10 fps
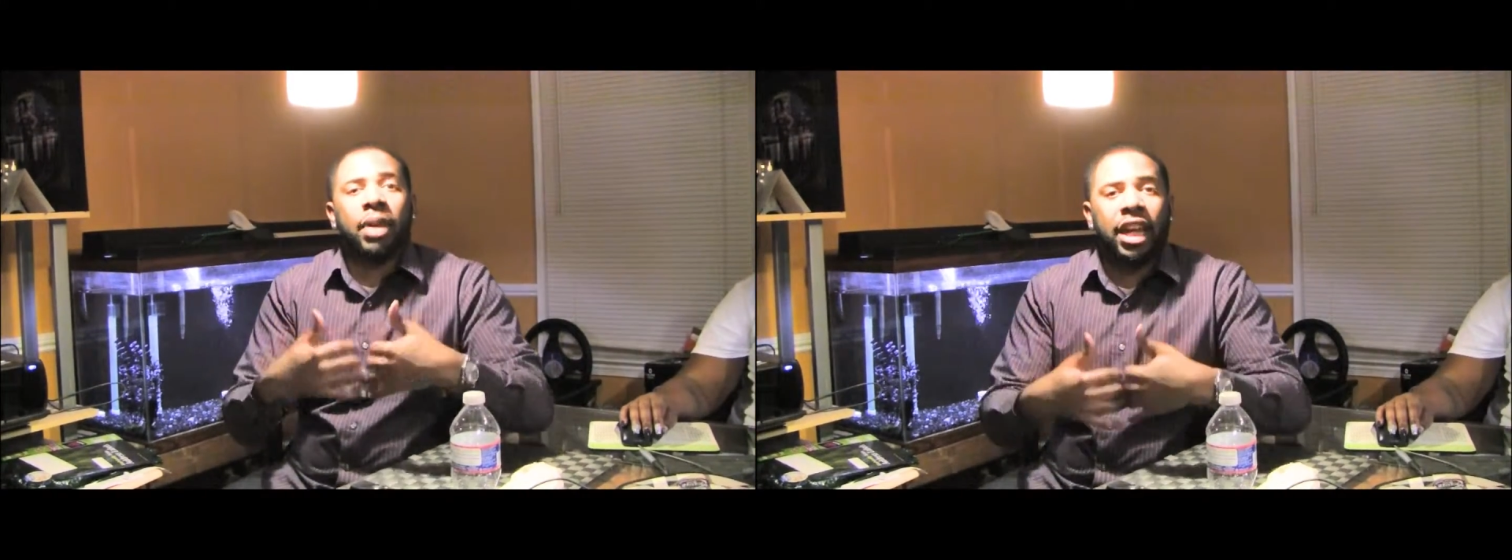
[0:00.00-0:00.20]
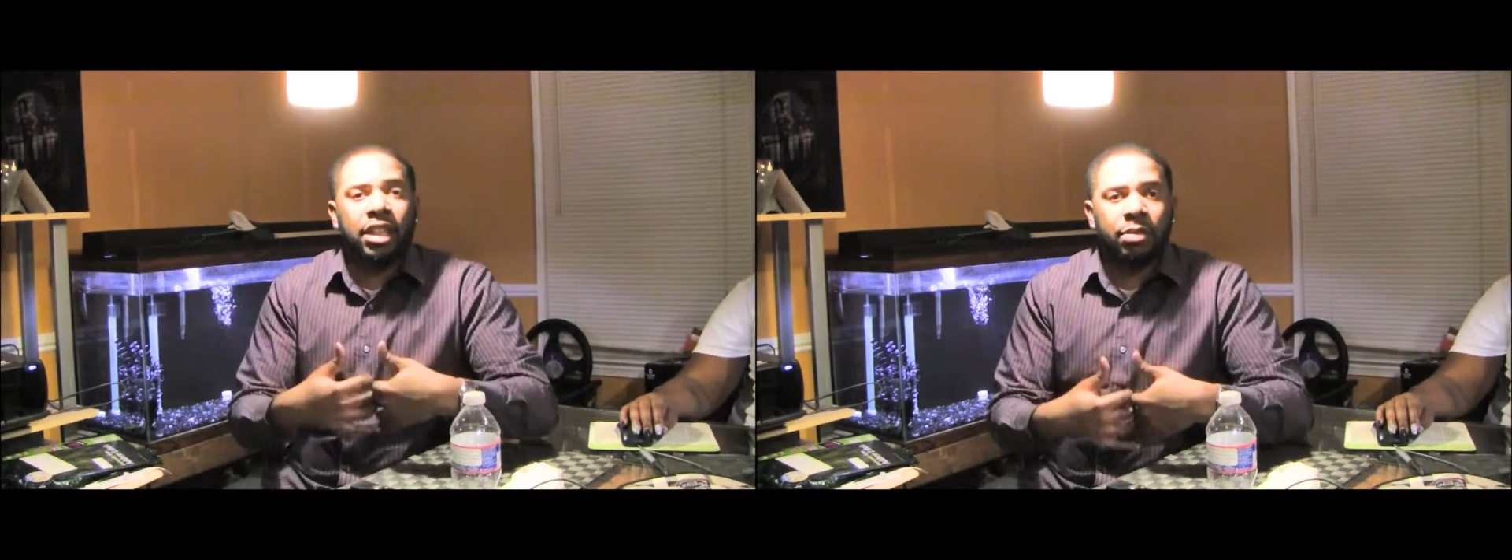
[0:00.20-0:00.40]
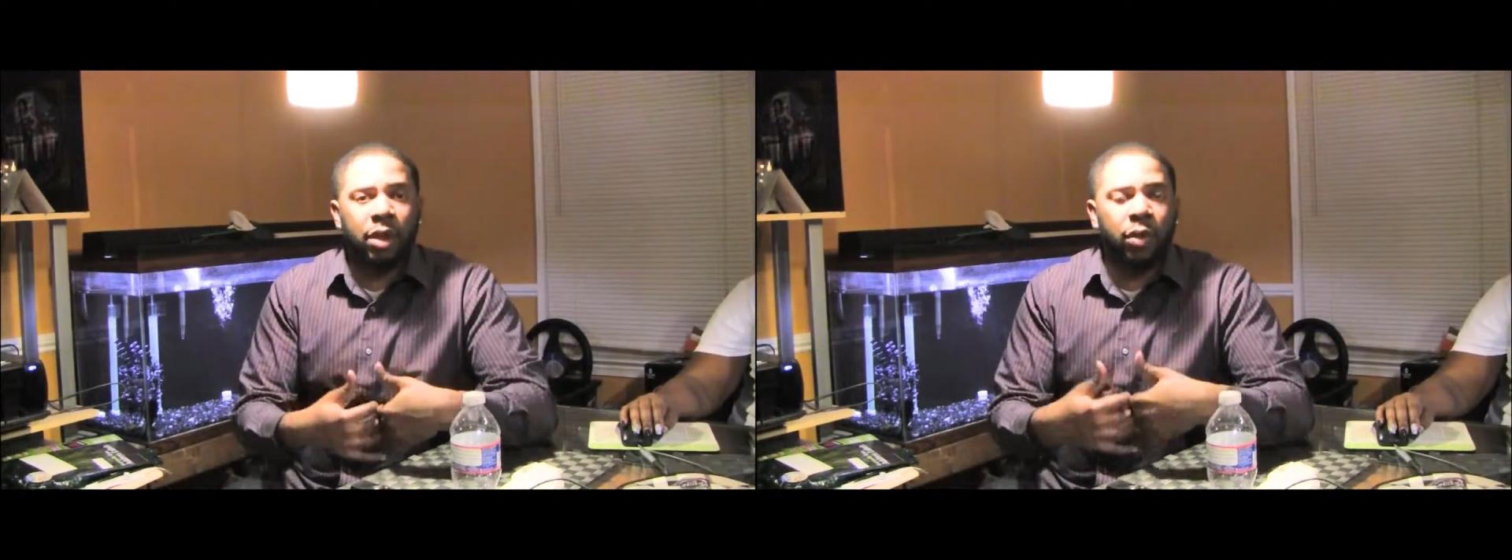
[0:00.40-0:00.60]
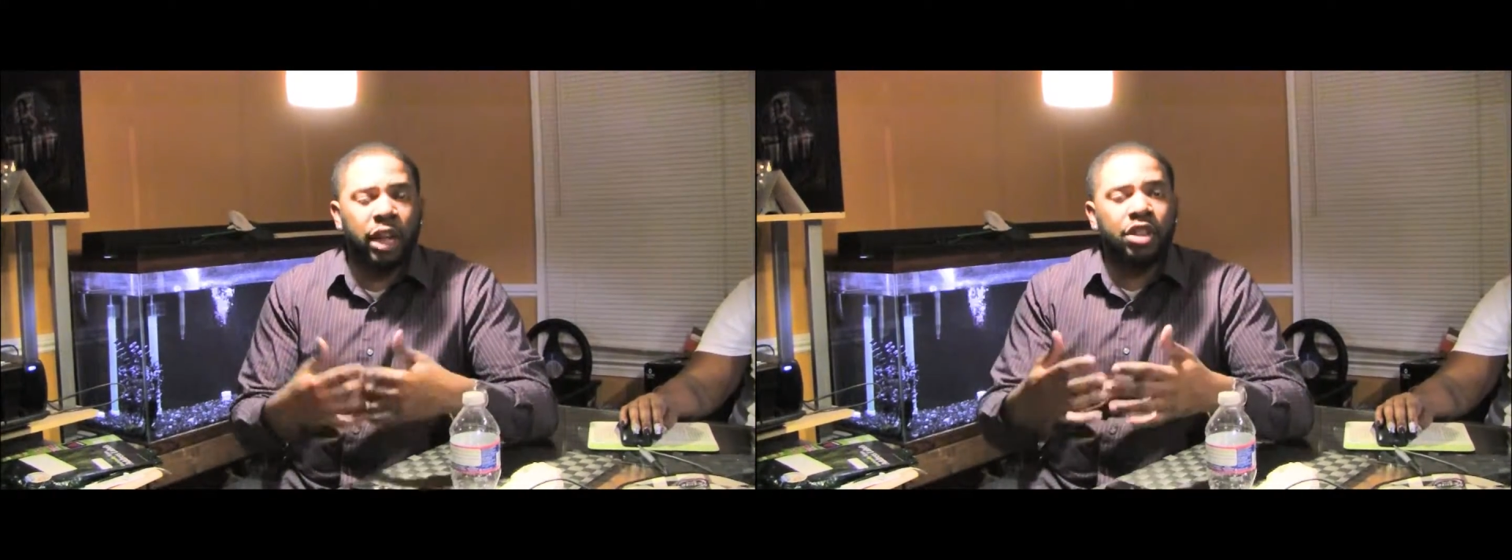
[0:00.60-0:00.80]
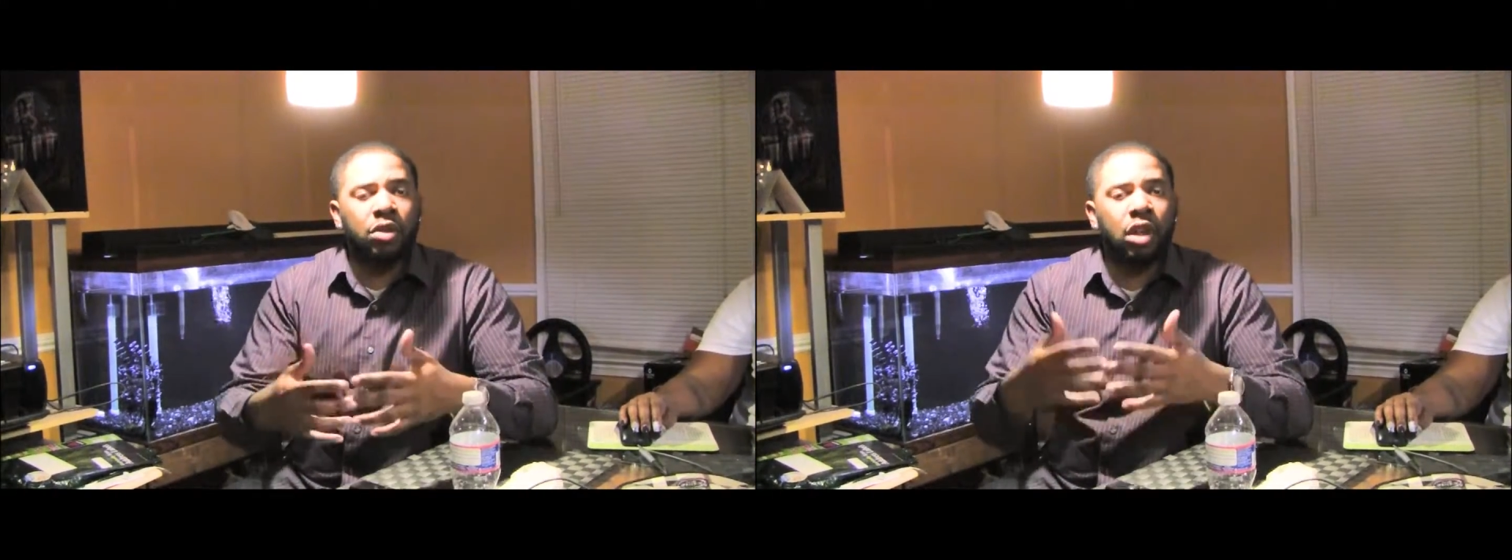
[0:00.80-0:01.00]
made to me when
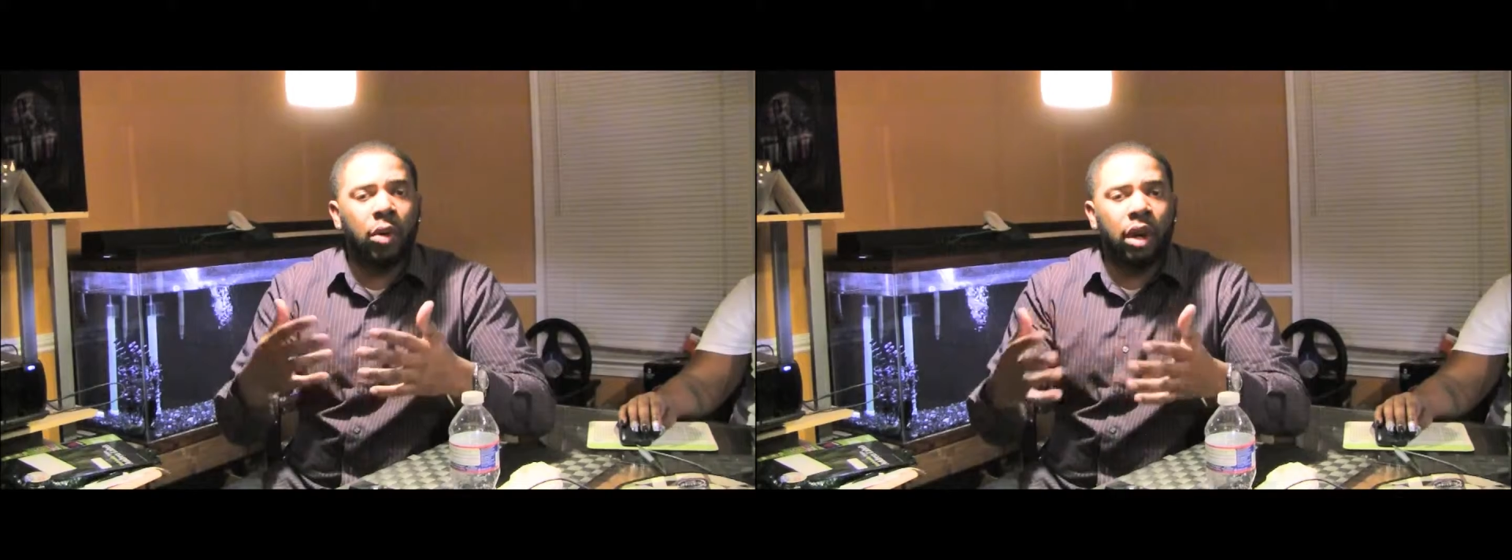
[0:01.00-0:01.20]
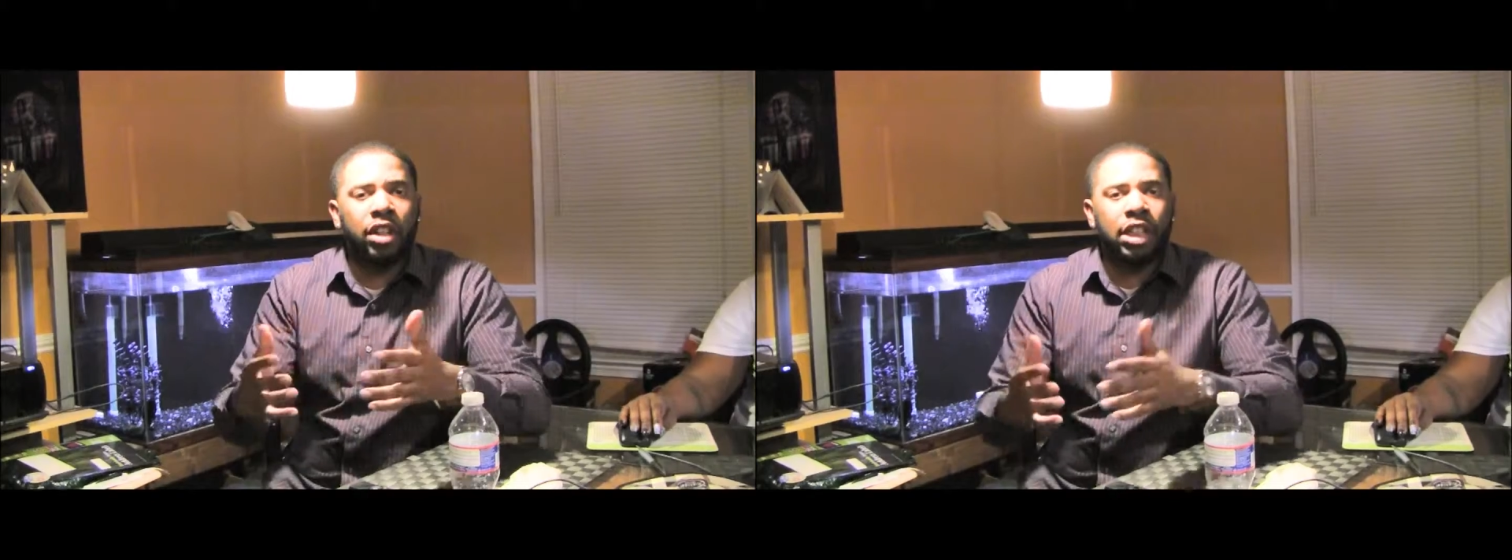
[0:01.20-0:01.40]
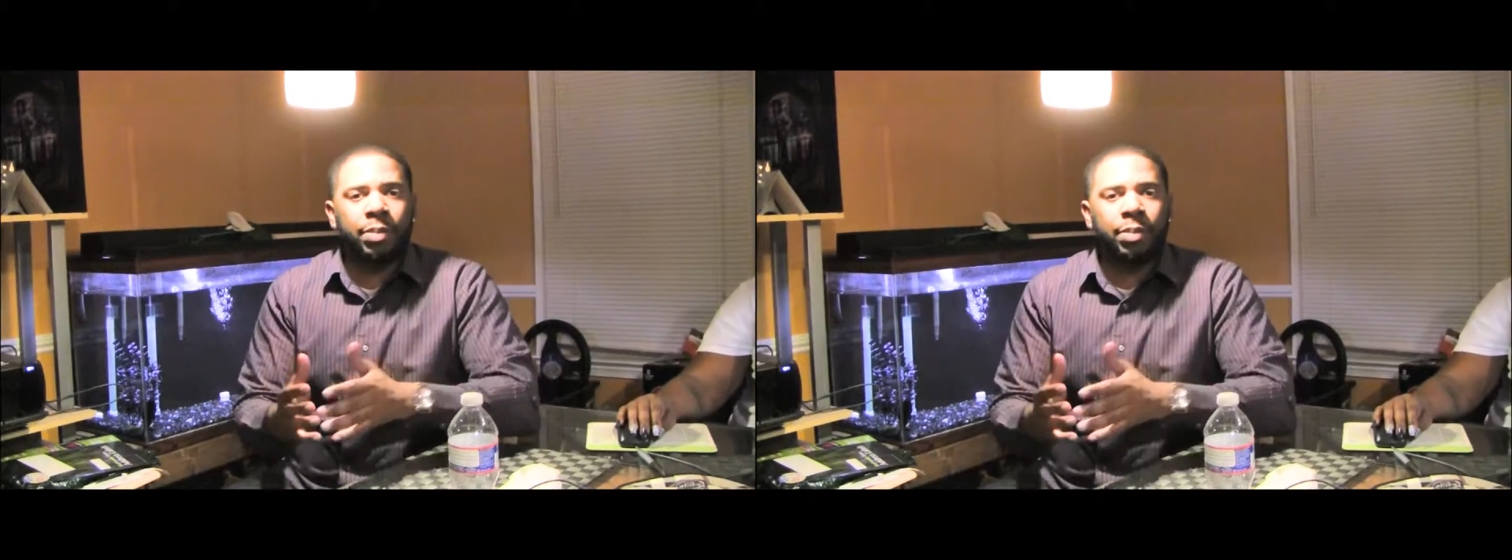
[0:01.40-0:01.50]
I do go out and